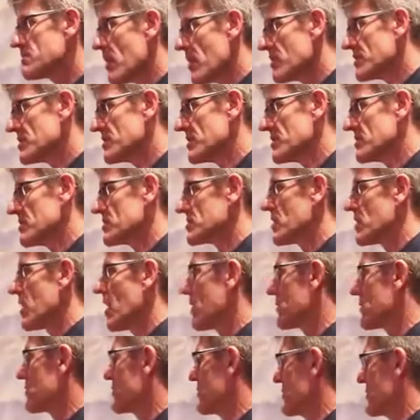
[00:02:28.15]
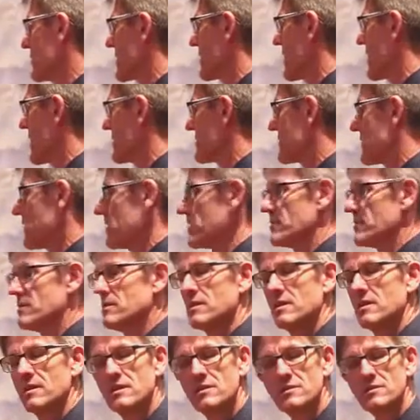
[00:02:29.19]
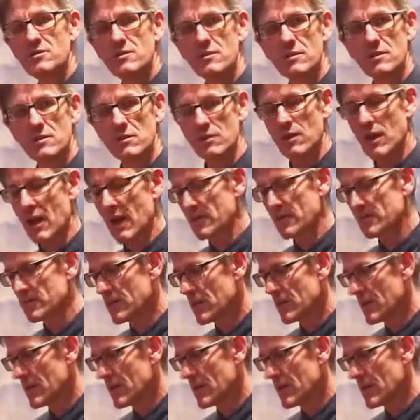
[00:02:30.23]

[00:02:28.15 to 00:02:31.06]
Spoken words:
mostly in your childhood, but it goes on during your life.